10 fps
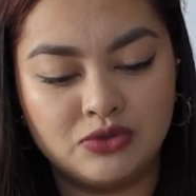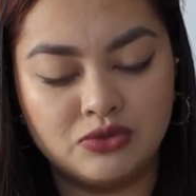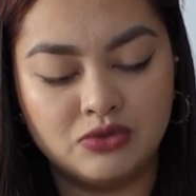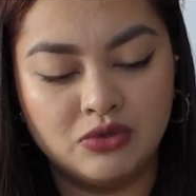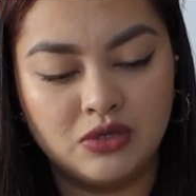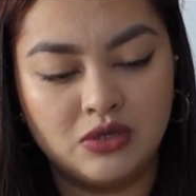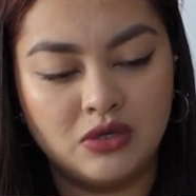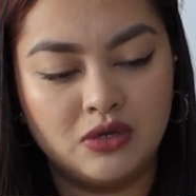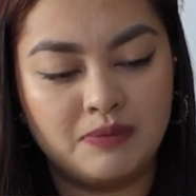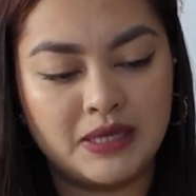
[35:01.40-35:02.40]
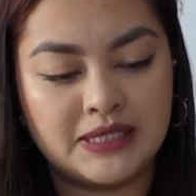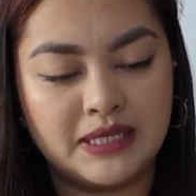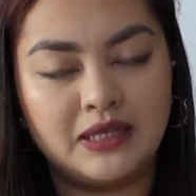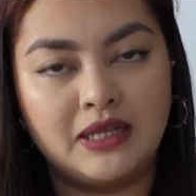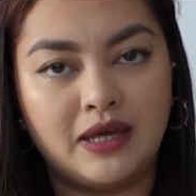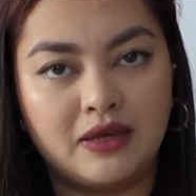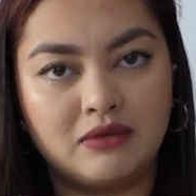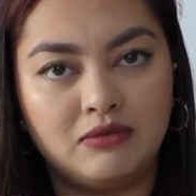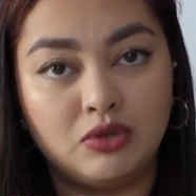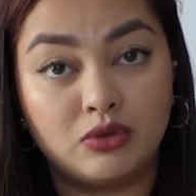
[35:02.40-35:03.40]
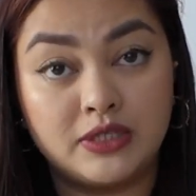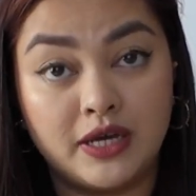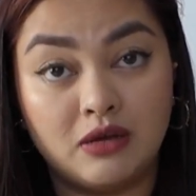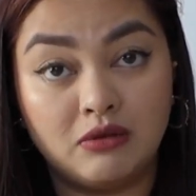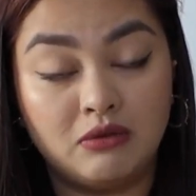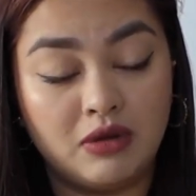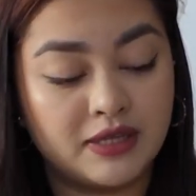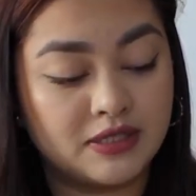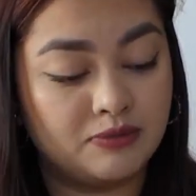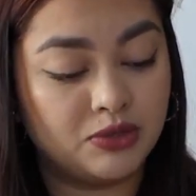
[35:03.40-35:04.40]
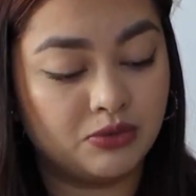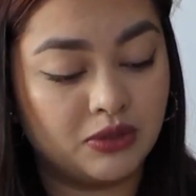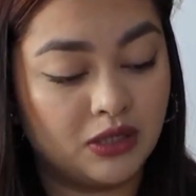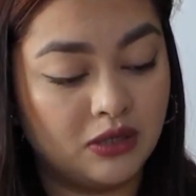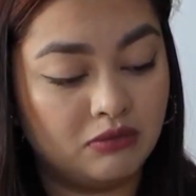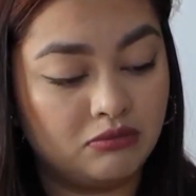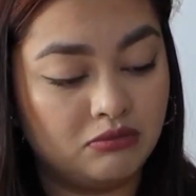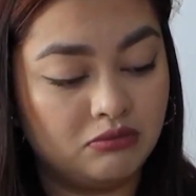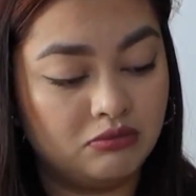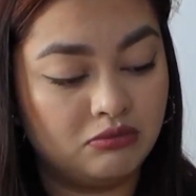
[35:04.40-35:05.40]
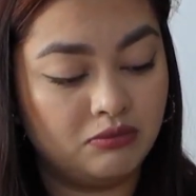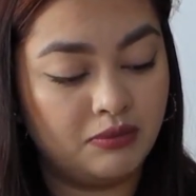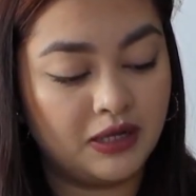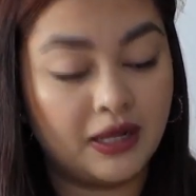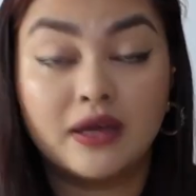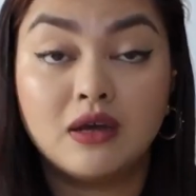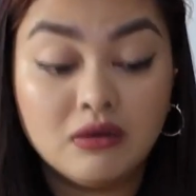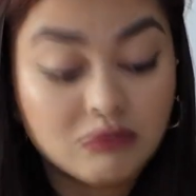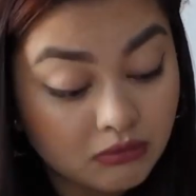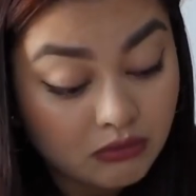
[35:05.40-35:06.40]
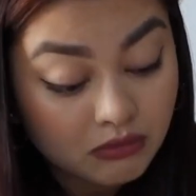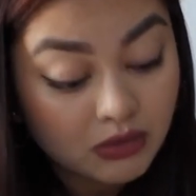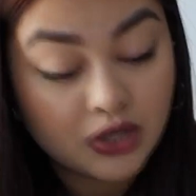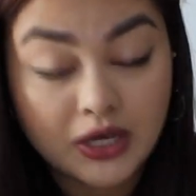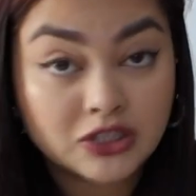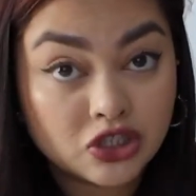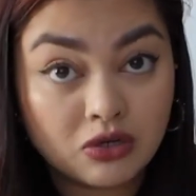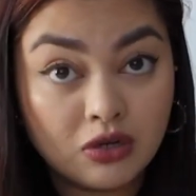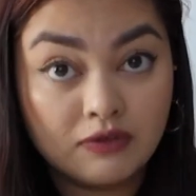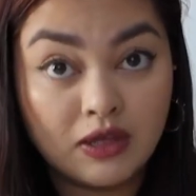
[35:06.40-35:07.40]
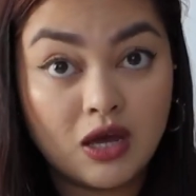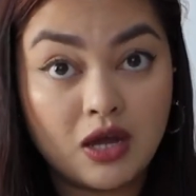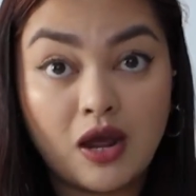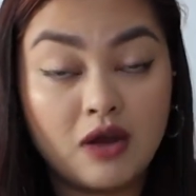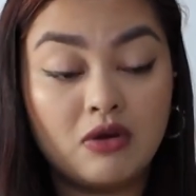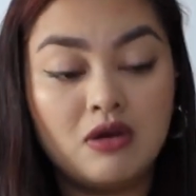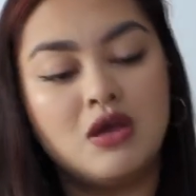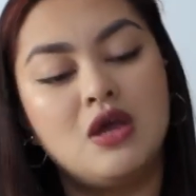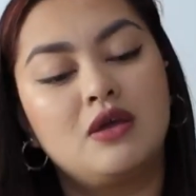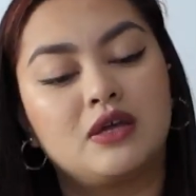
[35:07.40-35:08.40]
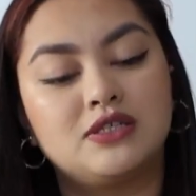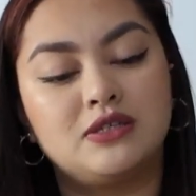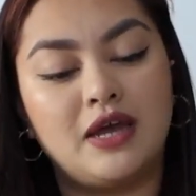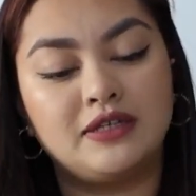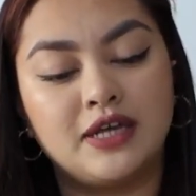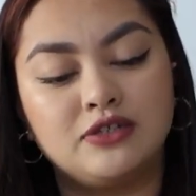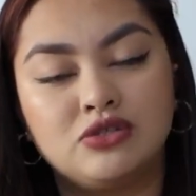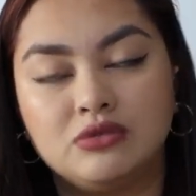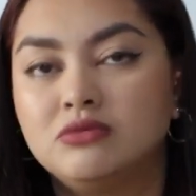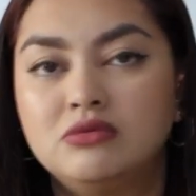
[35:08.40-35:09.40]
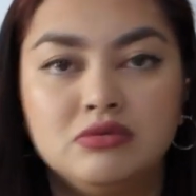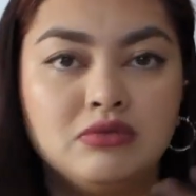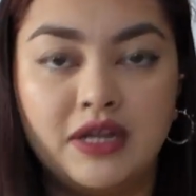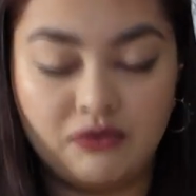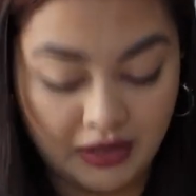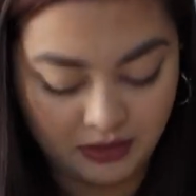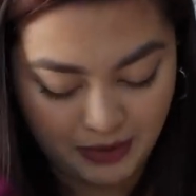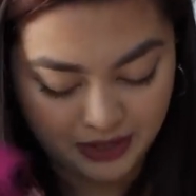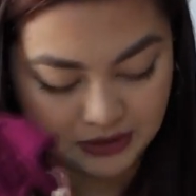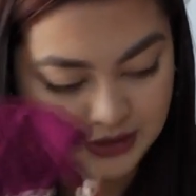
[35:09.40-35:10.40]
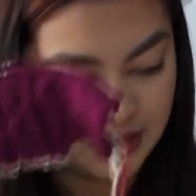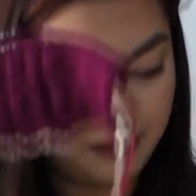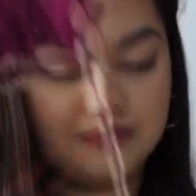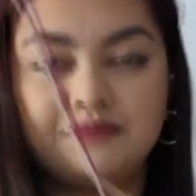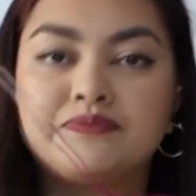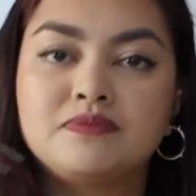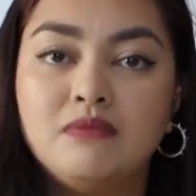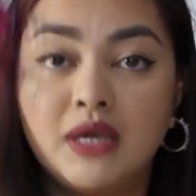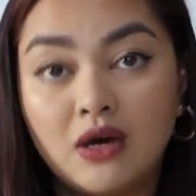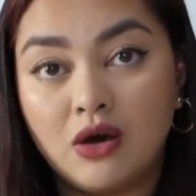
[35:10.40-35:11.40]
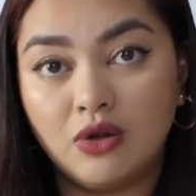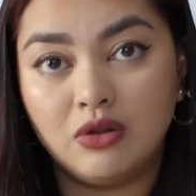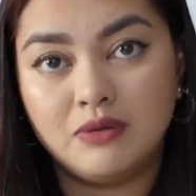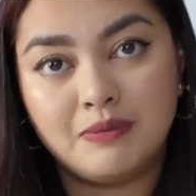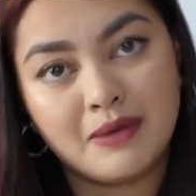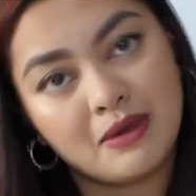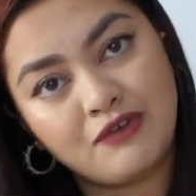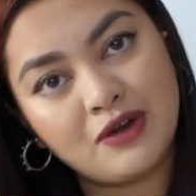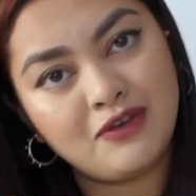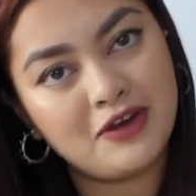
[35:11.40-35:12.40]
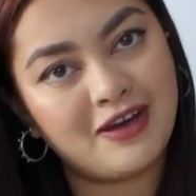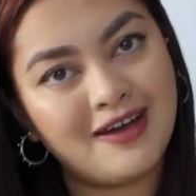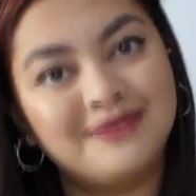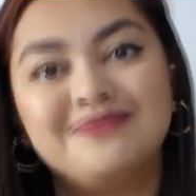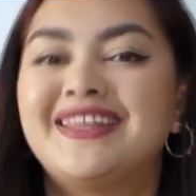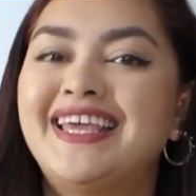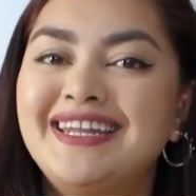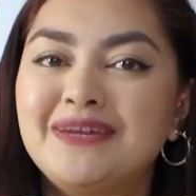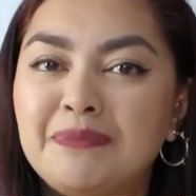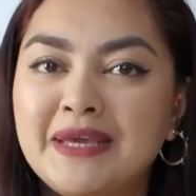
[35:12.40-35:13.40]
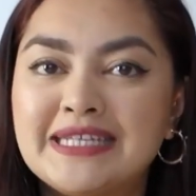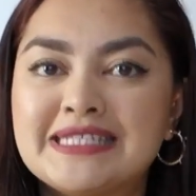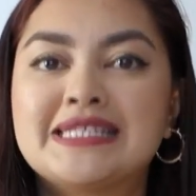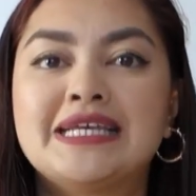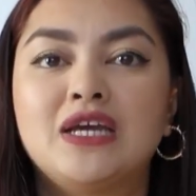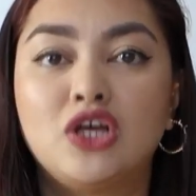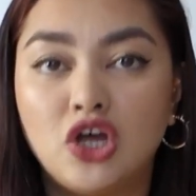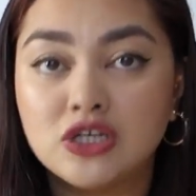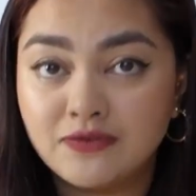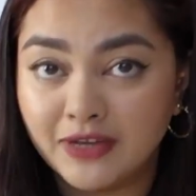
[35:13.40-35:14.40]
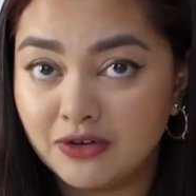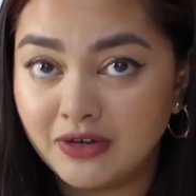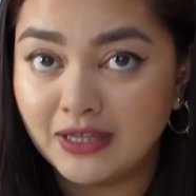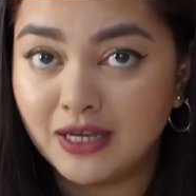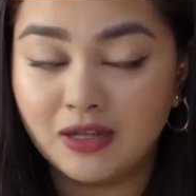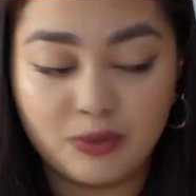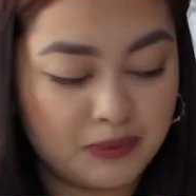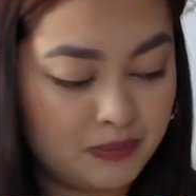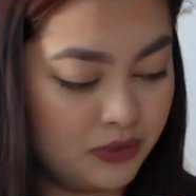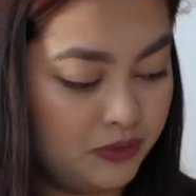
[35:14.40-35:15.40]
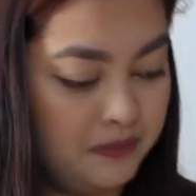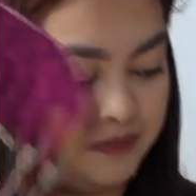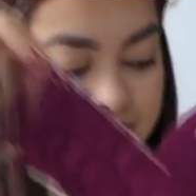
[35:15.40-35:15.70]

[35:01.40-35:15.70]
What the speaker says: to basically like look down as I'm doing it, being like, oh, you catching all of the yarn, Iro? Because I tend to knit rather mindlessly. Micol by my friend Vera in Knit Picks, gloss fingering the colorway Plume.